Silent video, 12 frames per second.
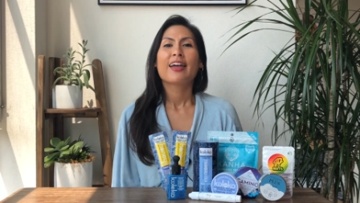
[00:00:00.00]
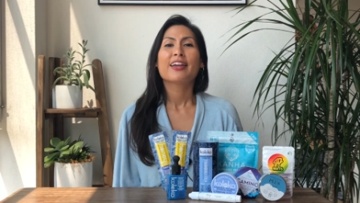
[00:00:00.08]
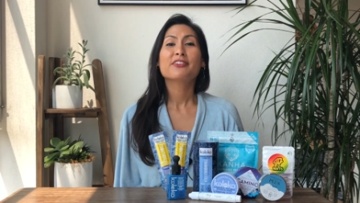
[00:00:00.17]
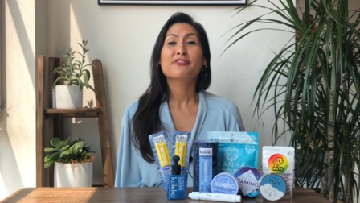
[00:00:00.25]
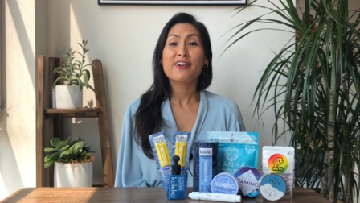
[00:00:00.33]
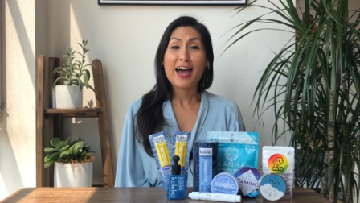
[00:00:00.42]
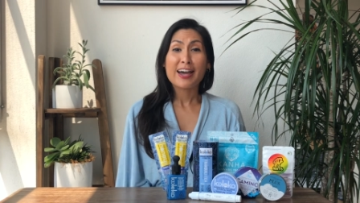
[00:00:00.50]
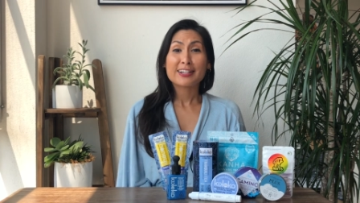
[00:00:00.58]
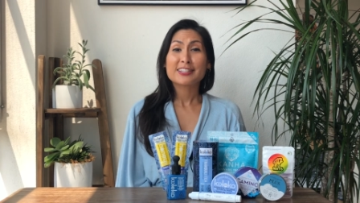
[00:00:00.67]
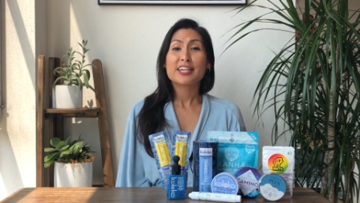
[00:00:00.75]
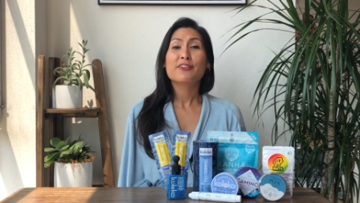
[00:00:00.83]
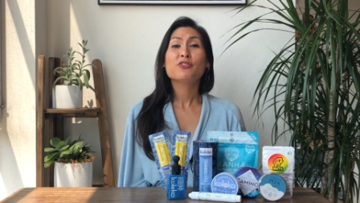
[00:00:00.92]
In
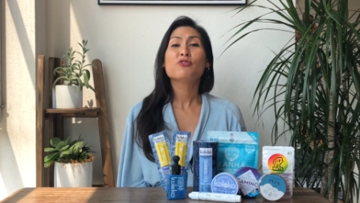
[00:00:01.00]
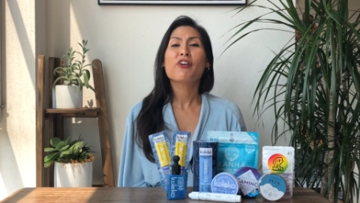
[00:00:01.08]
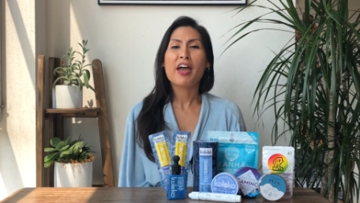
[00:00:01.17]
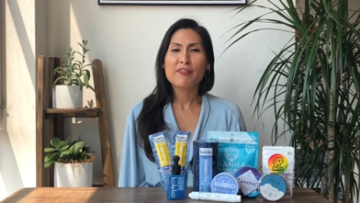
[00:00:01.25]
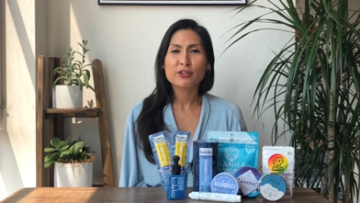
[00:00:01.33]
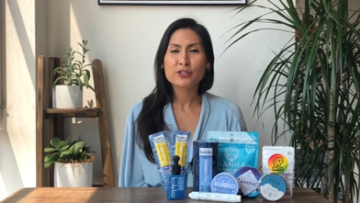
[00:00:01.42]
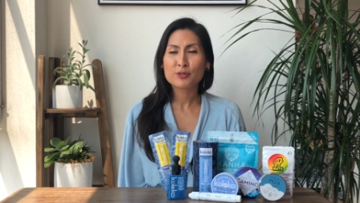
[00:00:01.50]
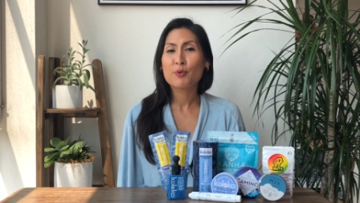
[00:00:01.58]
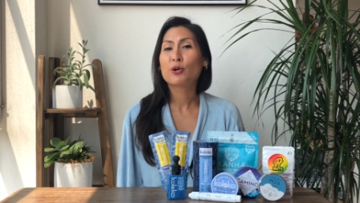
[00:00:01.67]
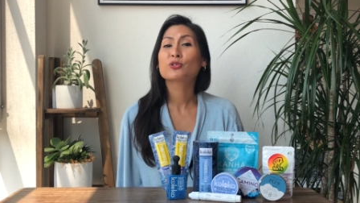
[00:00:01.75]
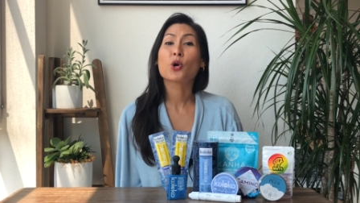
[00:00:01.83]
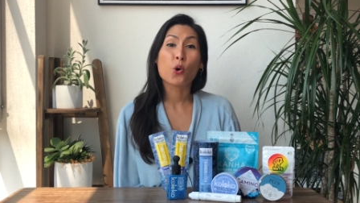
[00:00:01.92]
fact, if you've ever
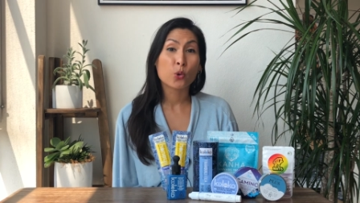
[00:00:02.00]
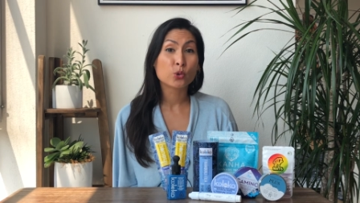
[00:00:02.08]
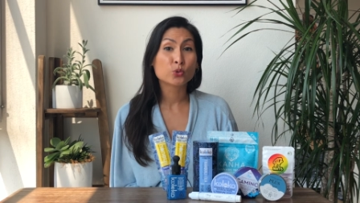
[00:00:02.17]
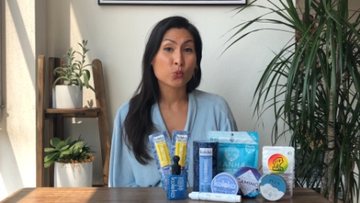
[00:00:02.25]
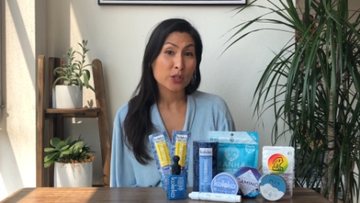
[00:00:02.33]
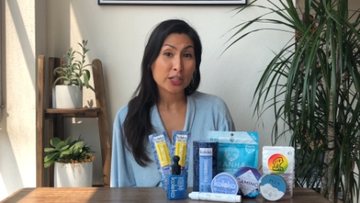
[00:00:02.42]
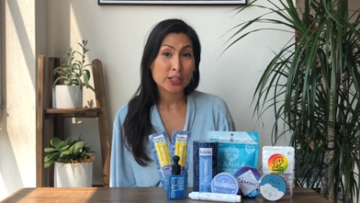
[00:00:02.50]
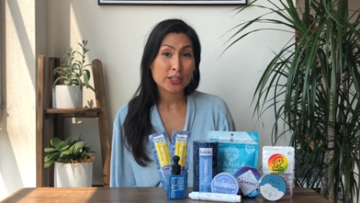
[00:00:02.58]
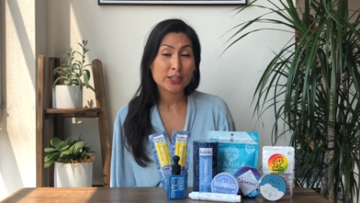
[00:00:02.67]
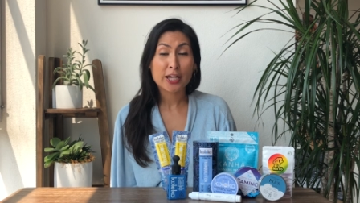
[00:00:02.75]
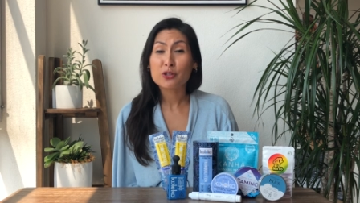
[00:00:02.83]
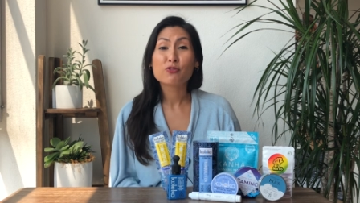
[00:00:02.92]
smoked old
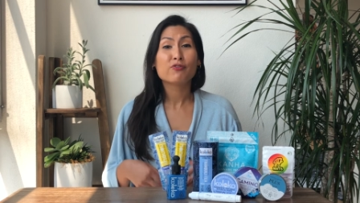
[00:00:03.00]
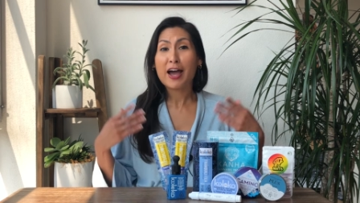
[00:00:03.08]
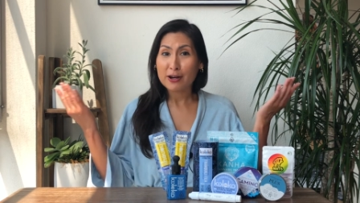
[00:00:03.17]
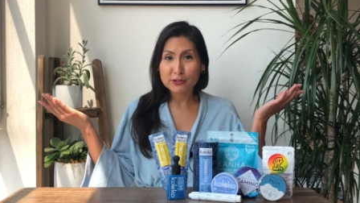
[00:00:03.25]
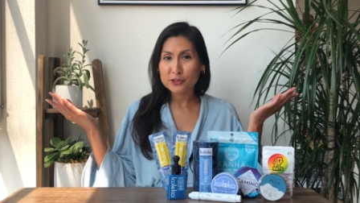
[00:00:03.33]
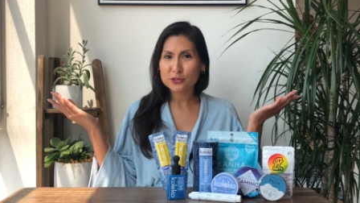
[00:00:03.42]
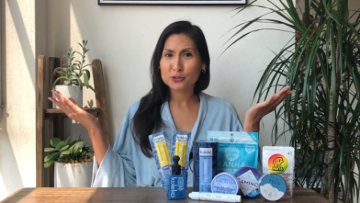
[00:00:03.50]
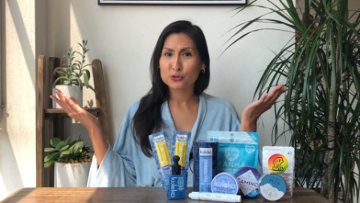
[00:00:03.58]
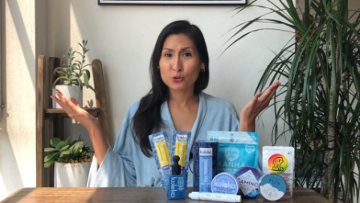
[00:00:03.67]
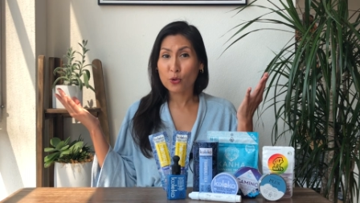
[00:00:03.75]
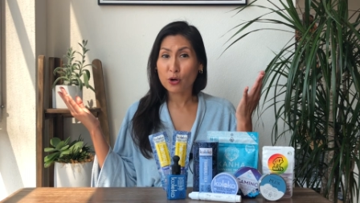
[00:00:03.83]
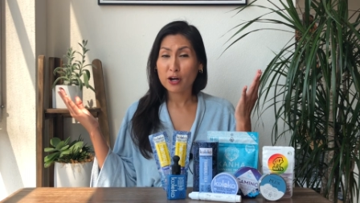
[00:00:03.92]
weed that you found in your
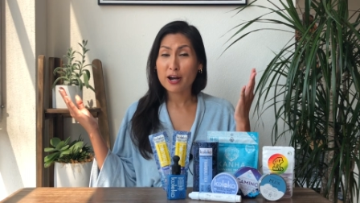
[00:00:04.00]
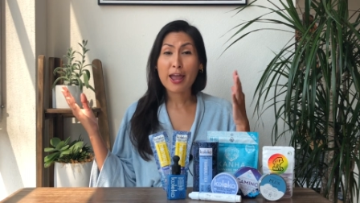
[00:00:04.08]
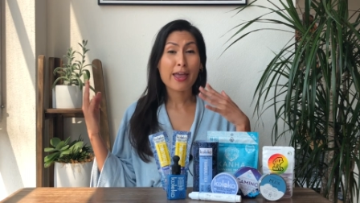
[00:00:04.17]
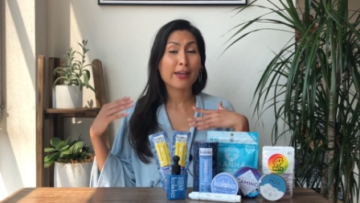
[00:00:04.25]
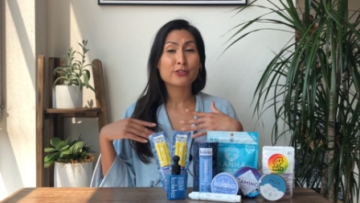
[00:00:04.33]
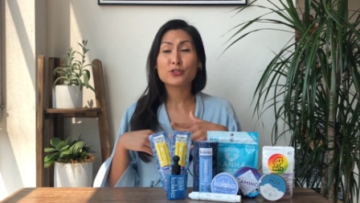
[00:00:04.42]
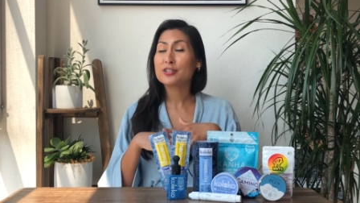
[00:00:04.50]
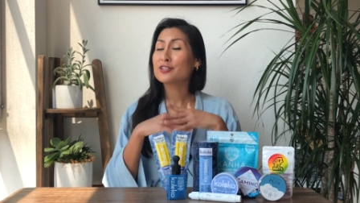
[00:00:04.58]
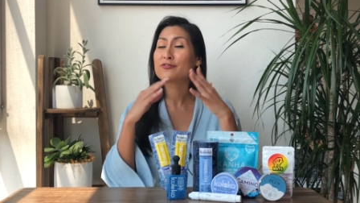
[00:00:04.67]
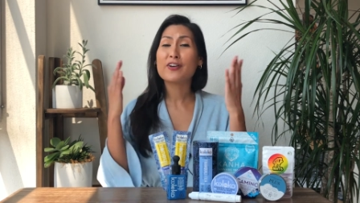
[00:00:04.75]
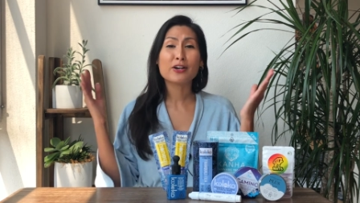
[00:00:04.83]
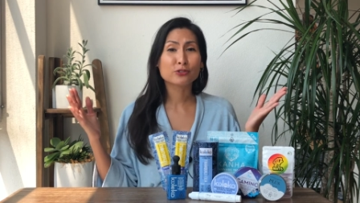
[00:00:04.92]
drawer and
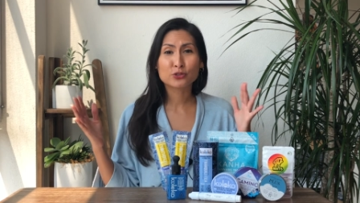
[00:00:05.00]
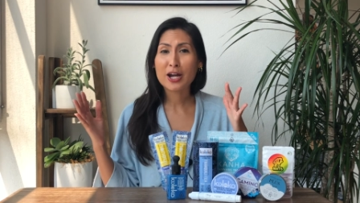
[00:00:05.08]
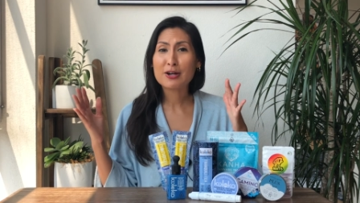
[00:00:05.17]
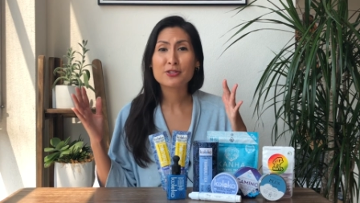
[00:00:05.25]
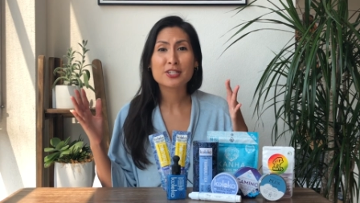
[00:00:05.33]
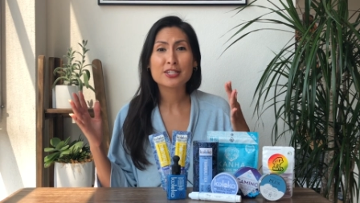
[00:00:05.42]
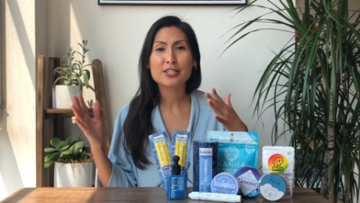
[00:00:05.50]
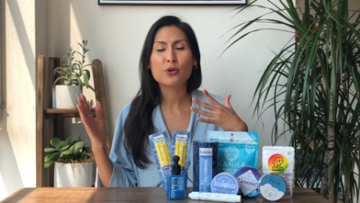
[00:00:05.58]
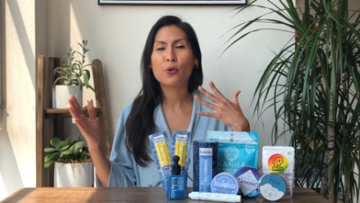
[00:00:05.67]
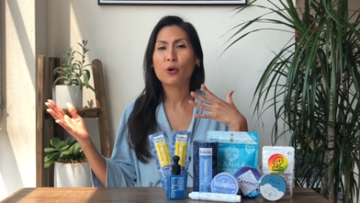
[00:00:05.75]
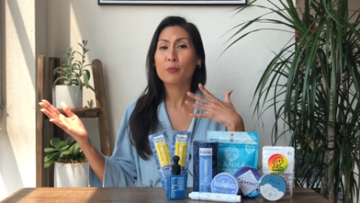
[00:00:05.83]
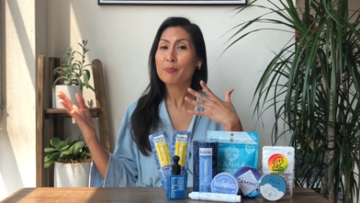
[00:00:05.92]
just felt drowsy
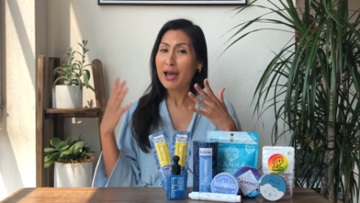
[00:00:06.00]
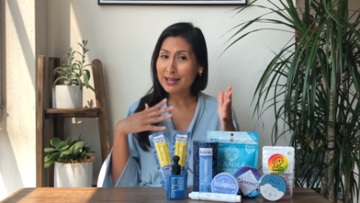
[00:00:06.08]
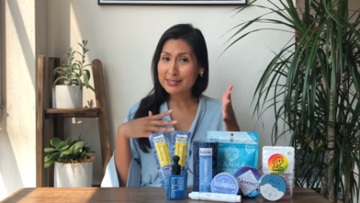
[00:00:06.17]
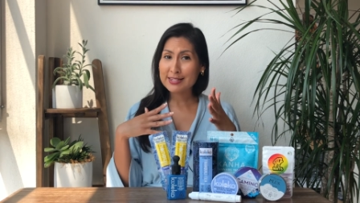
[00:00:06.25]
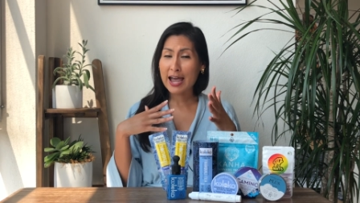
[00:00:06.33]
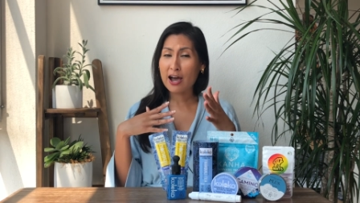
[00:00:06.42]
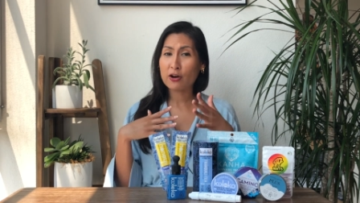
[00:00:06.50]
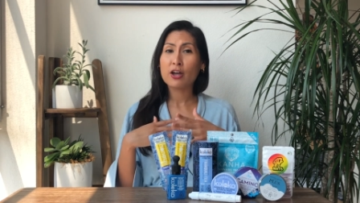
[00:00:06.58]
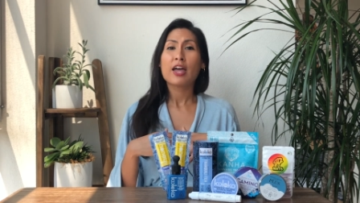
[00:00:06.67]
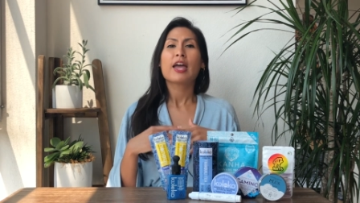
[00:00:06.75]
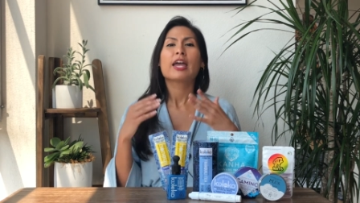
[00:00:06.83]
or passed out,